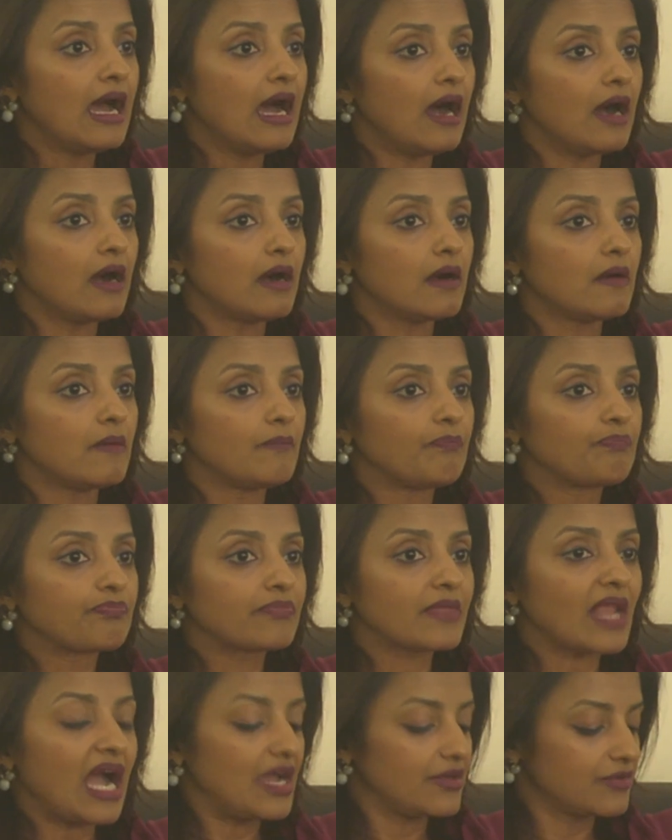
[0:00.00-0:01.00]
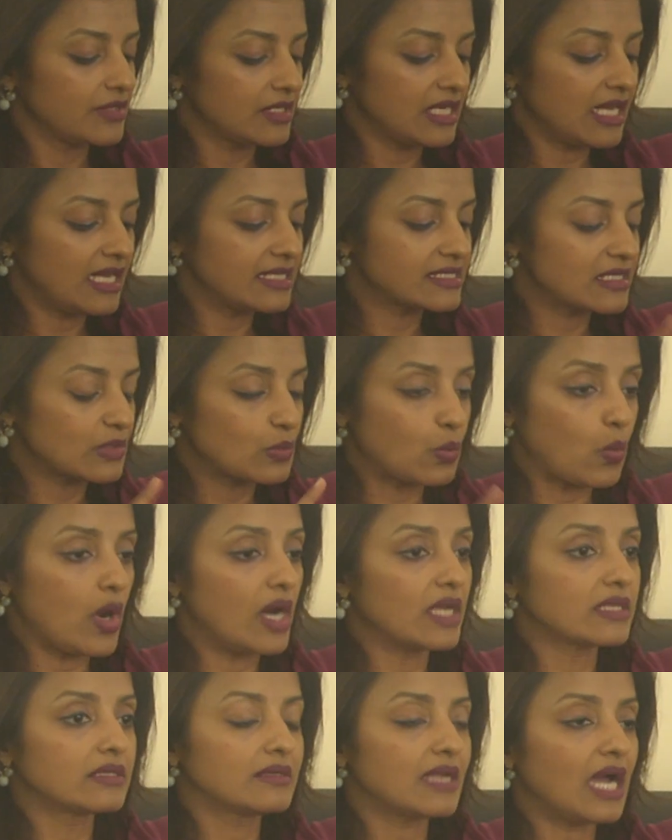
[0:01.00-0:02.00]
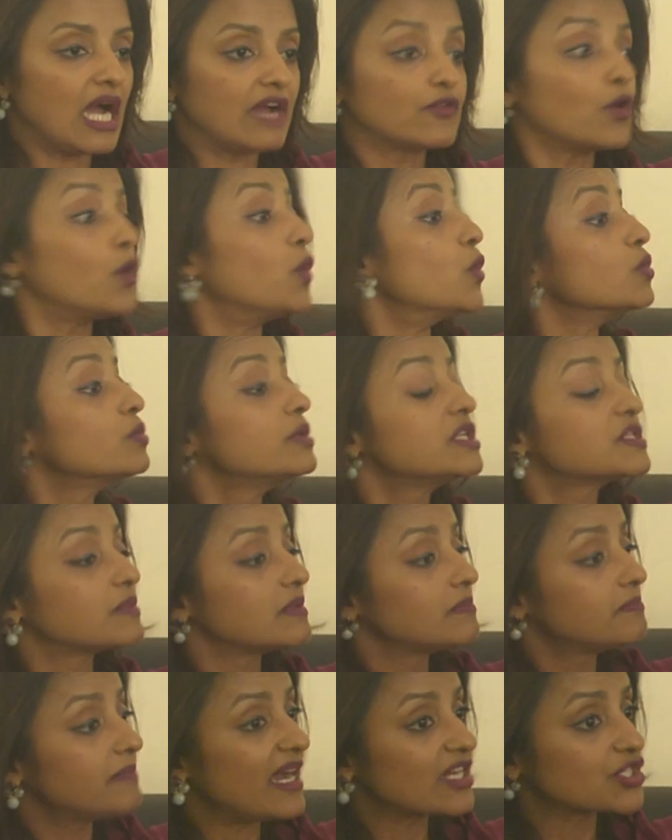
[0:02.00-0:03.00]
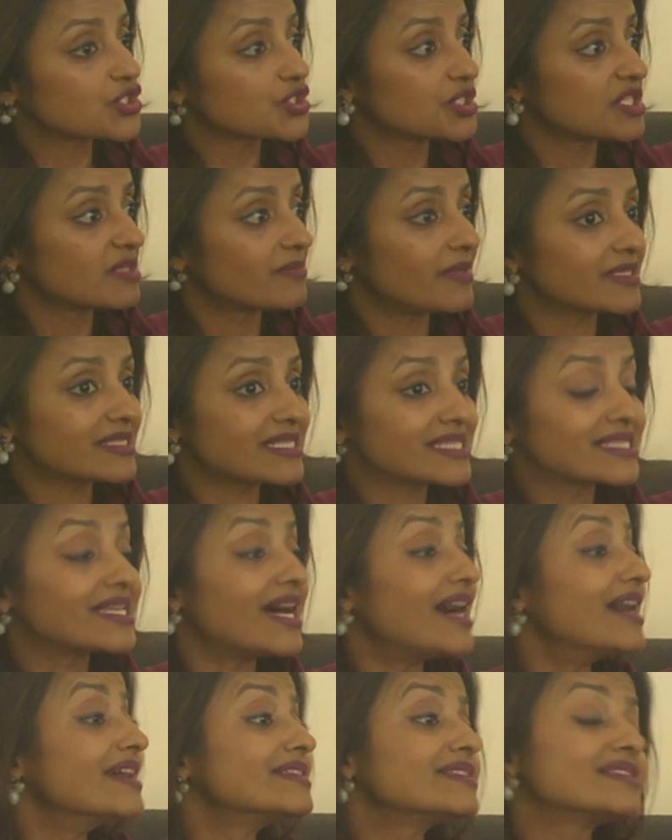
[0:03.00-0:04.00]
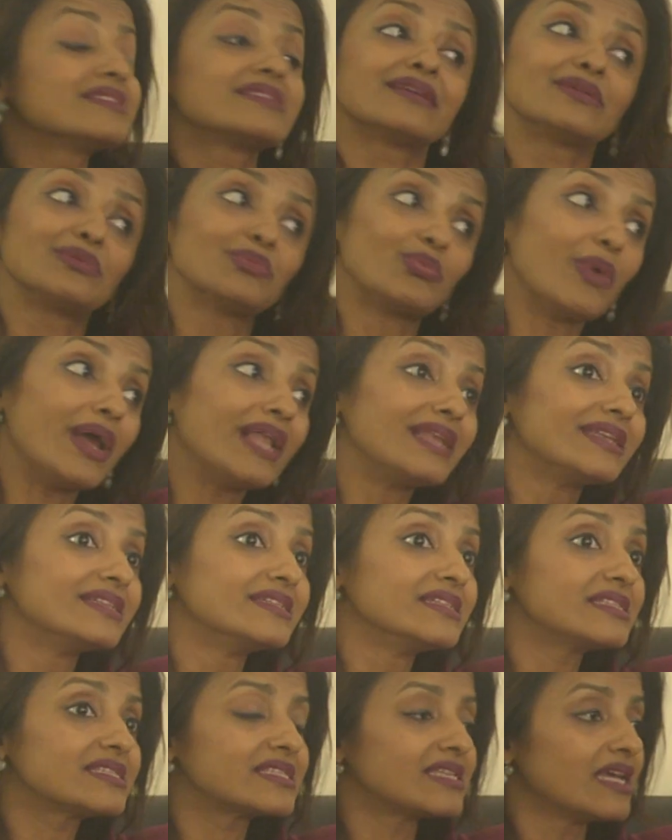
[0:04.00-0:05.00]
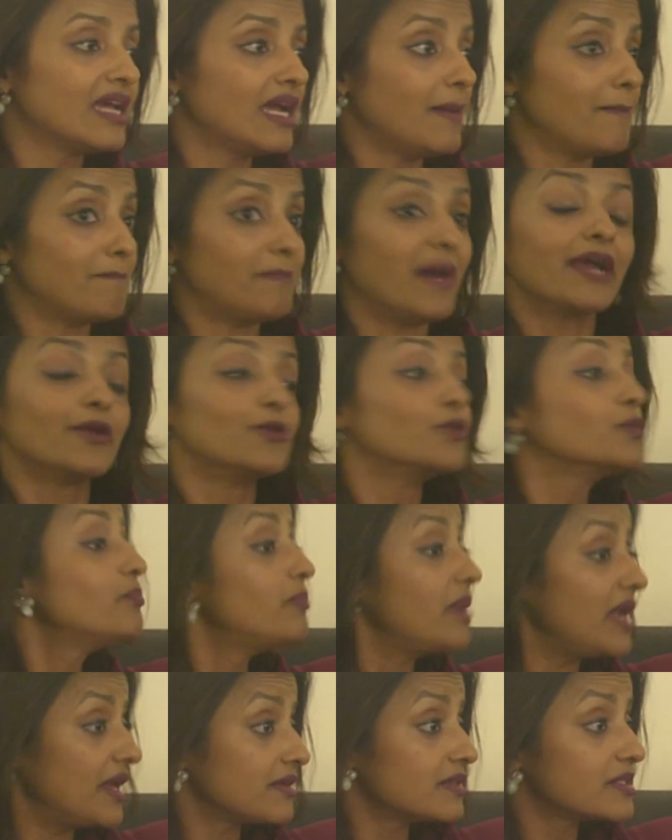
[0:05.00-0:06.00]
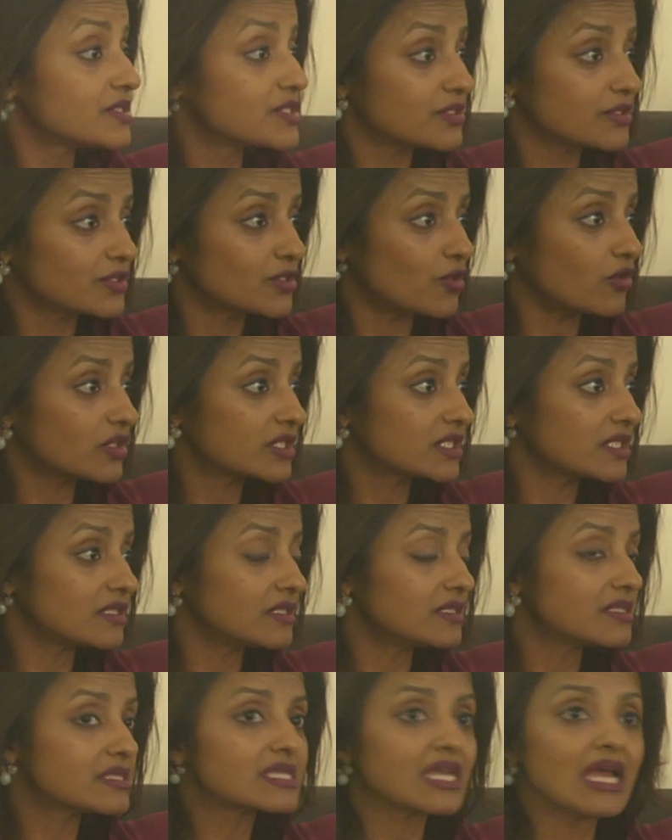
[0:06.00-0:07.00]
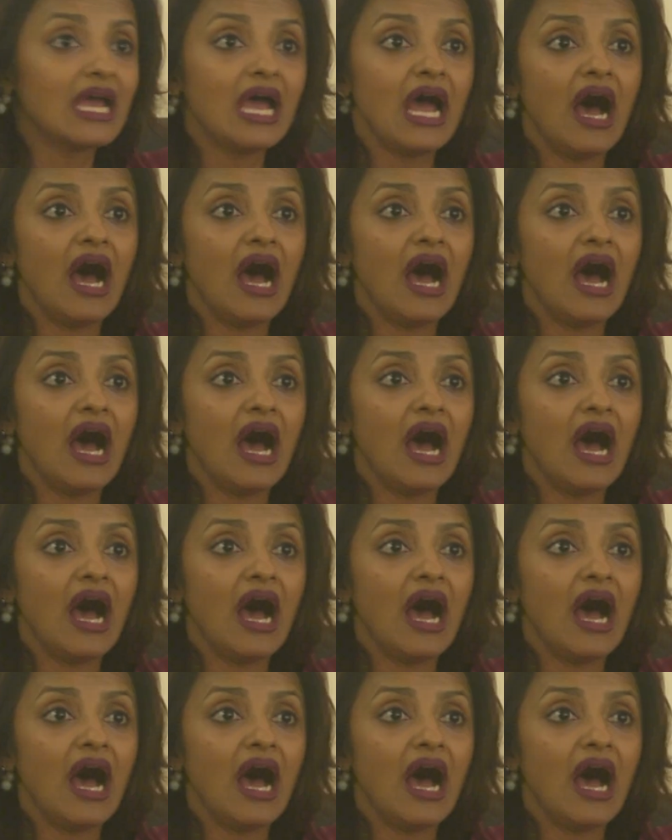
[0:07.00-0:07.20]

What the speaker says: I realized that, one, I've always been passionate about science and wellness. My own parents are doctors.